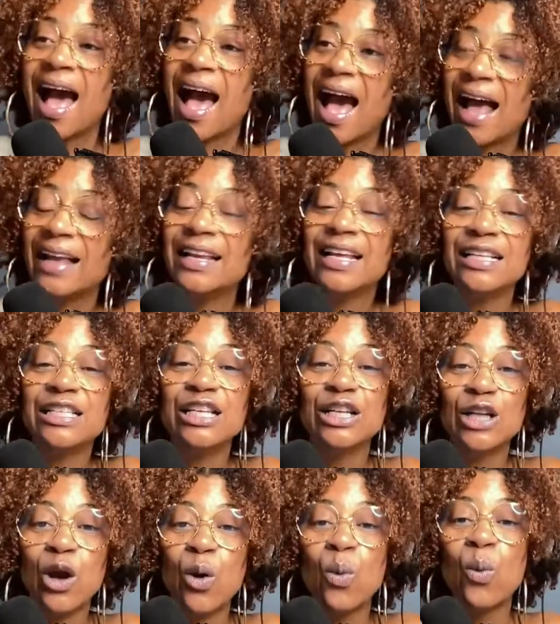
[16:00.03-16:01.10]
I need to
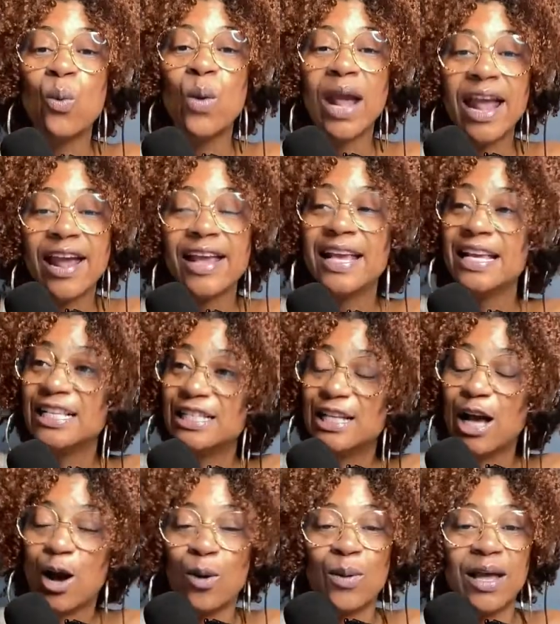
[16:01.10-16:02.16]
know where he's
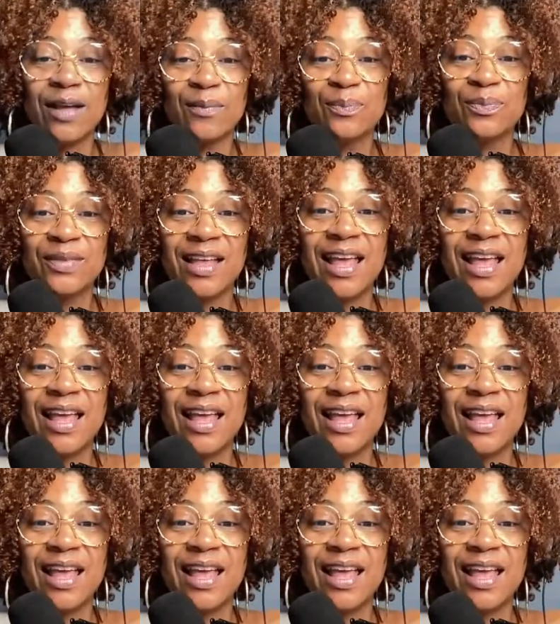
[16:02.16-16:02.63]
going